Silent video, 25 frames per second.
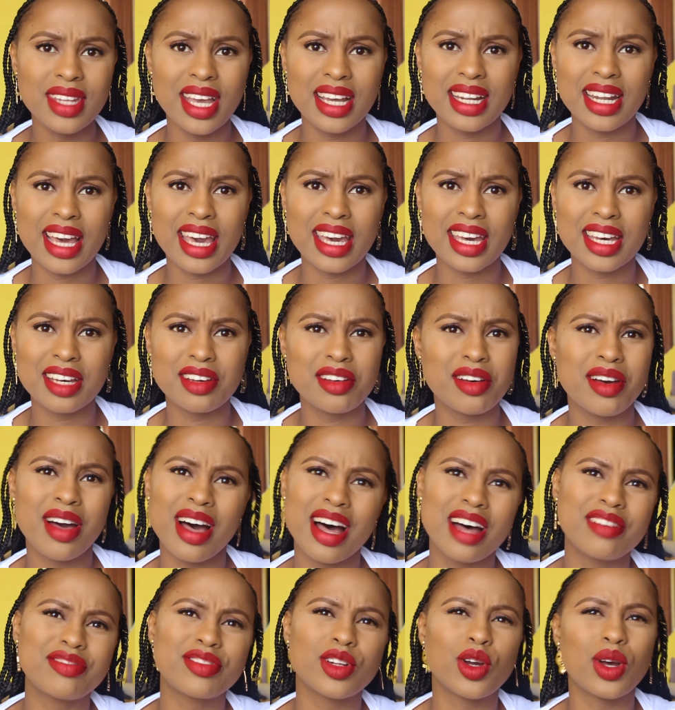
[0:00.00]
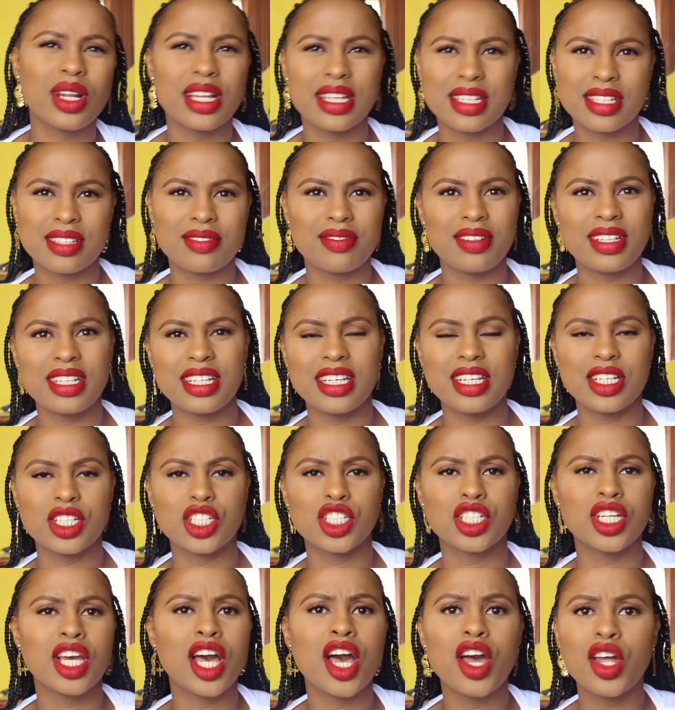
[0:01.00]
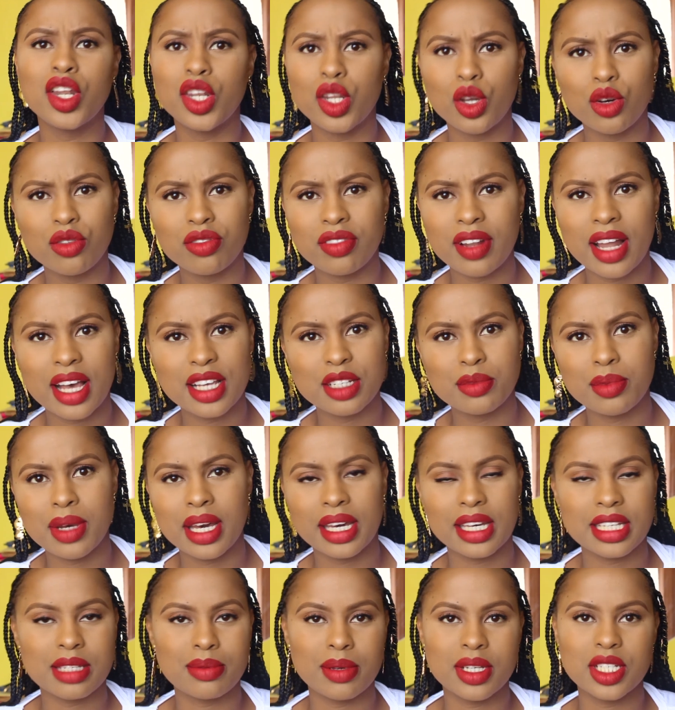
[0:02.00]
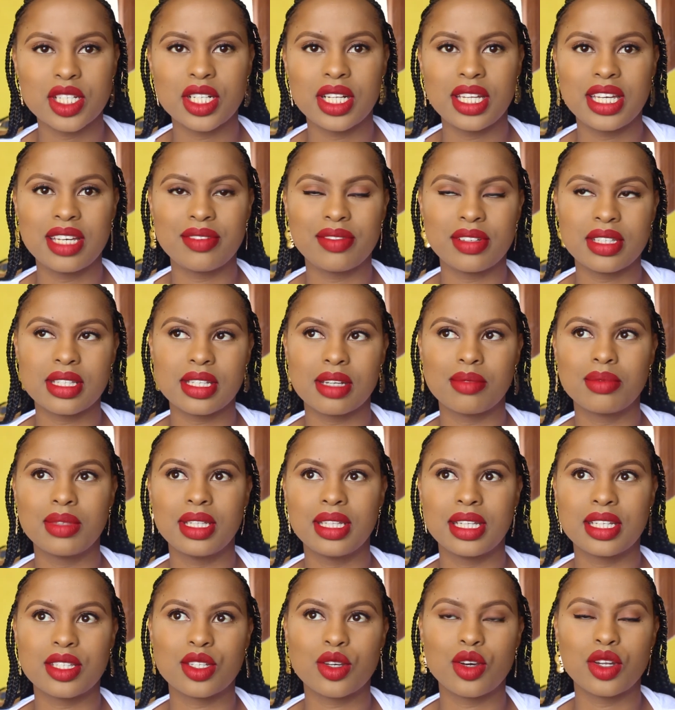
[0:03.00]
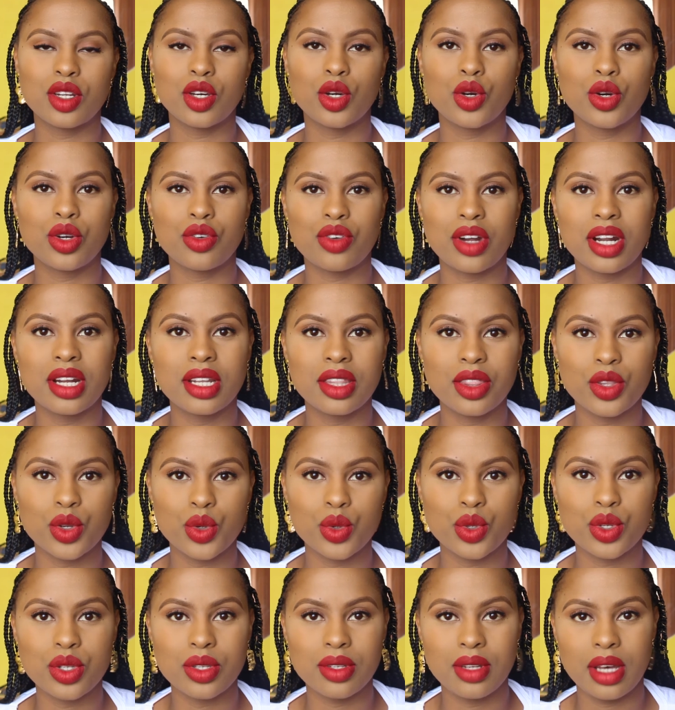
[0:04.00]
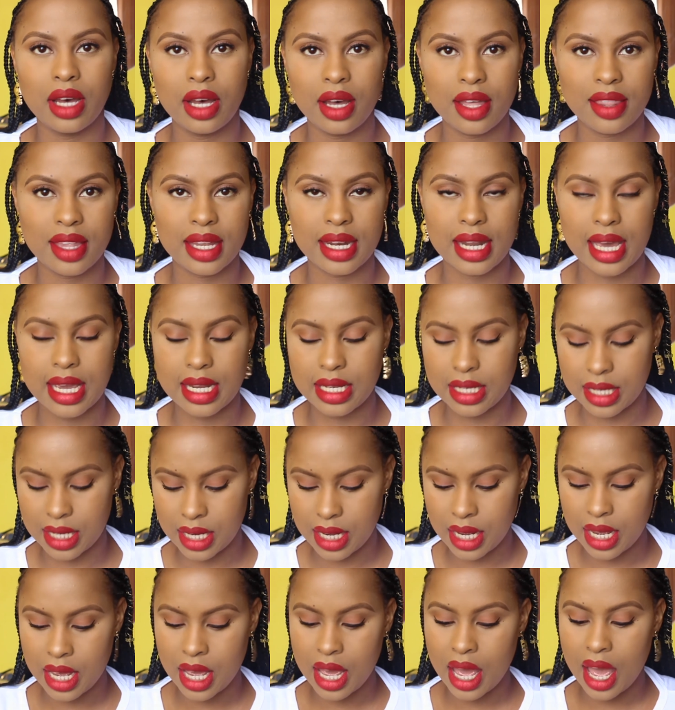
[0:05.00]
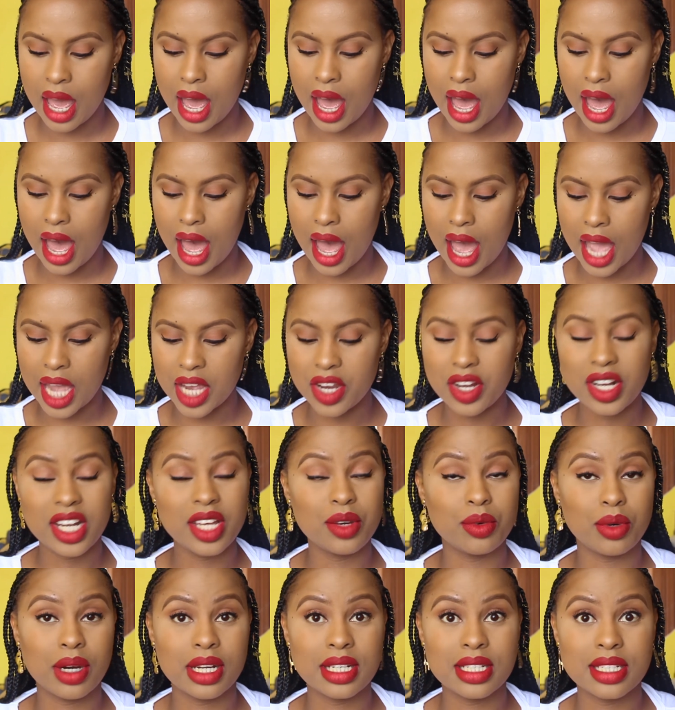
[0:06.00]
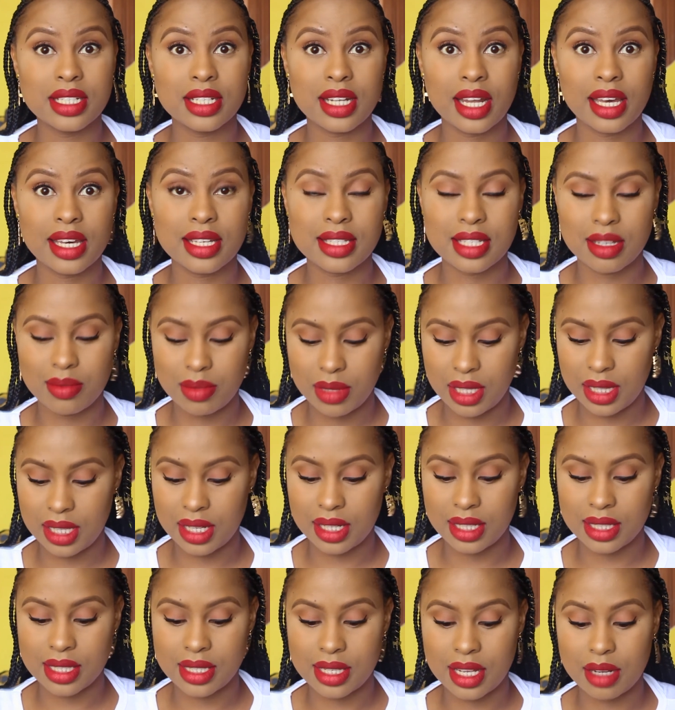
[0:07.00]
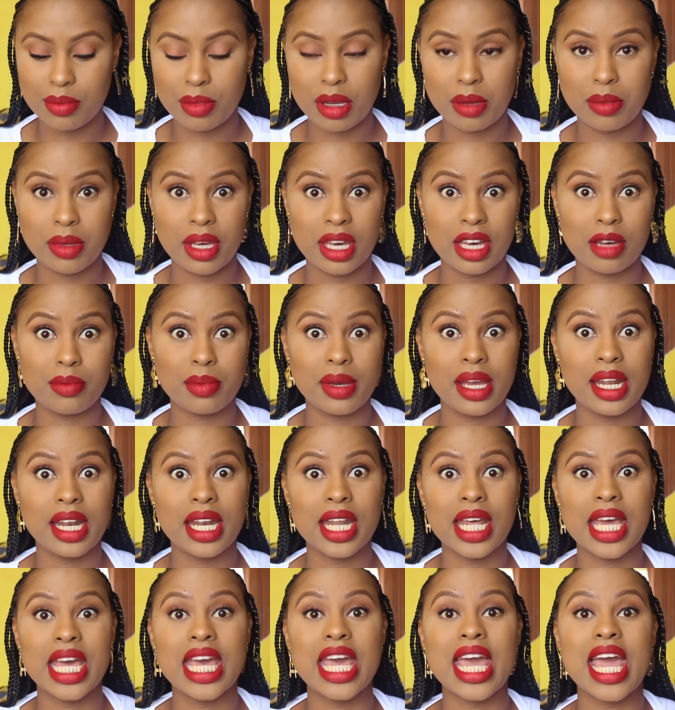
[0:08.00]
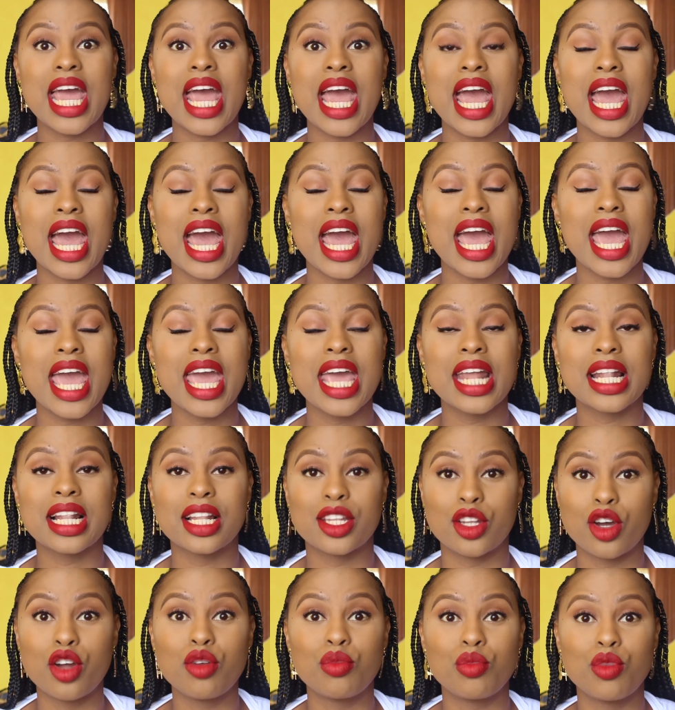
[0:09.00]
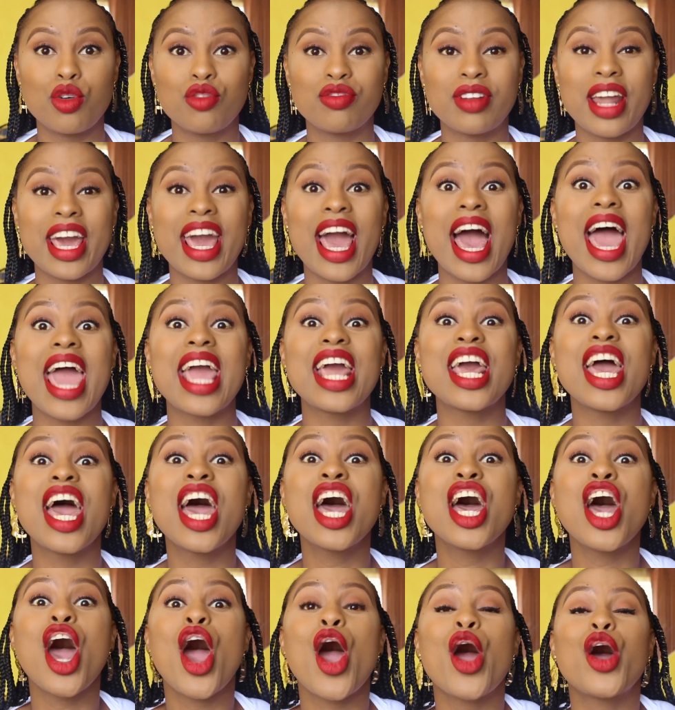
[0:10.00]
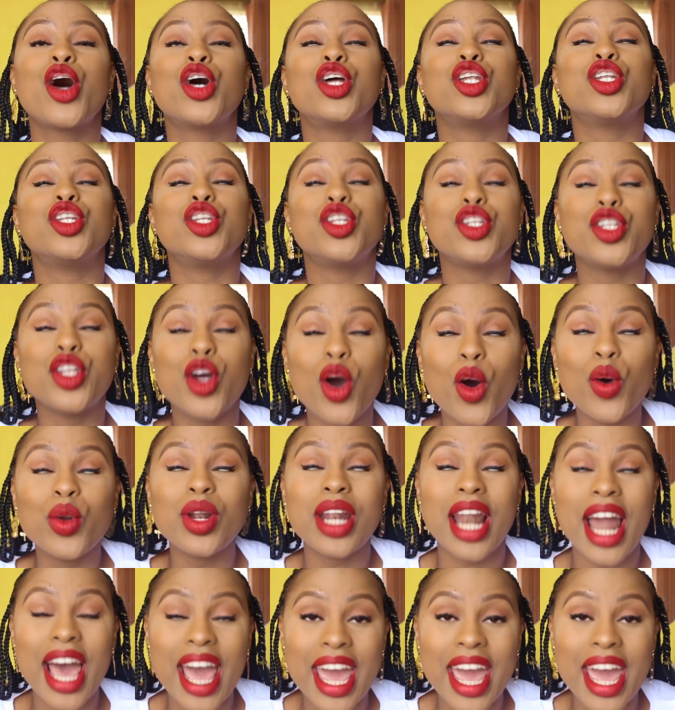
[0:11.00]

like a flawless finish, no flashback, especially if it's something that's going to run through the night. I really want like something that will set my makeup and it will not move. Like I do